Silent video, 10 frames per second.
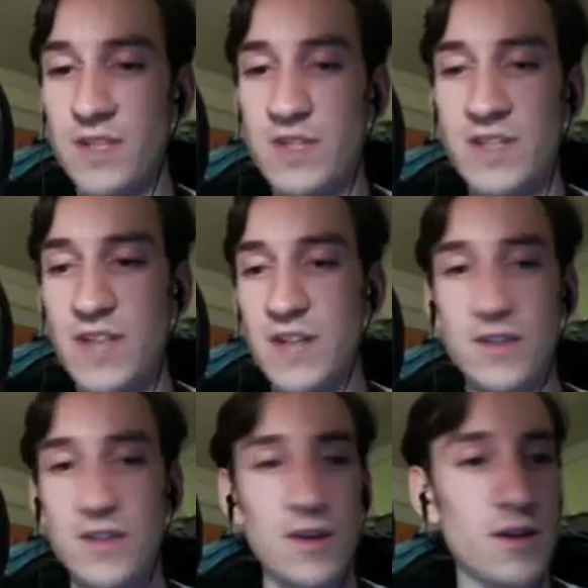this?
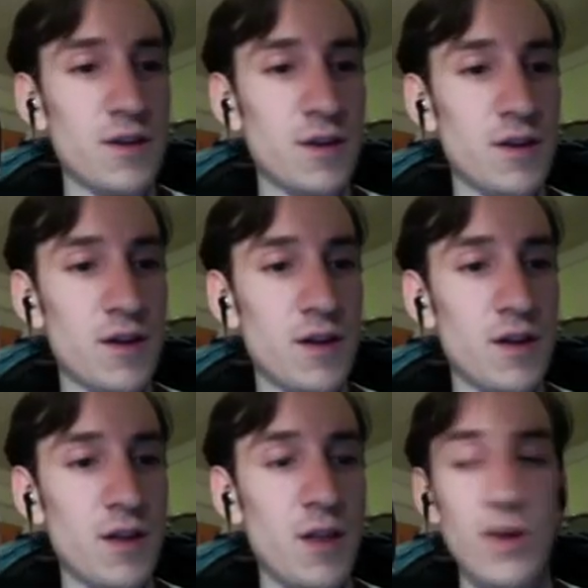Excellent.
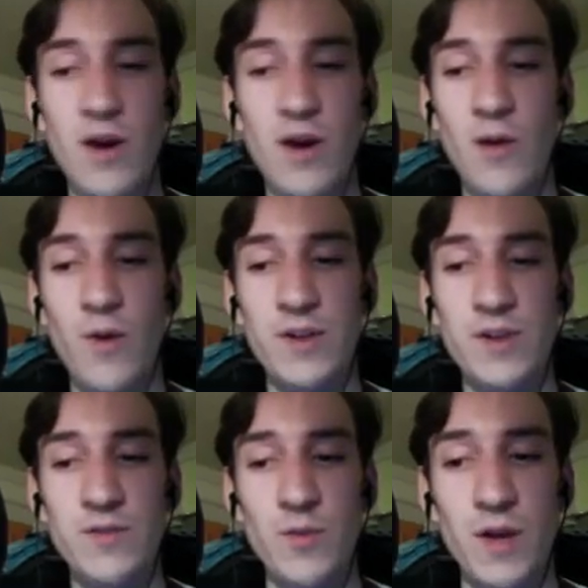Let me know how it
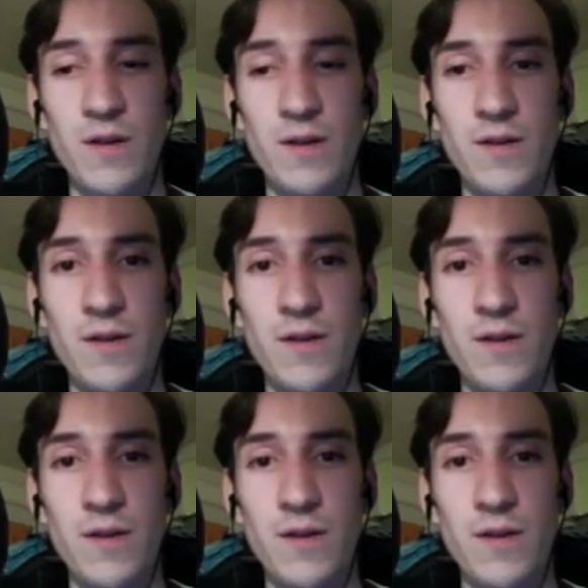works, Full Metal.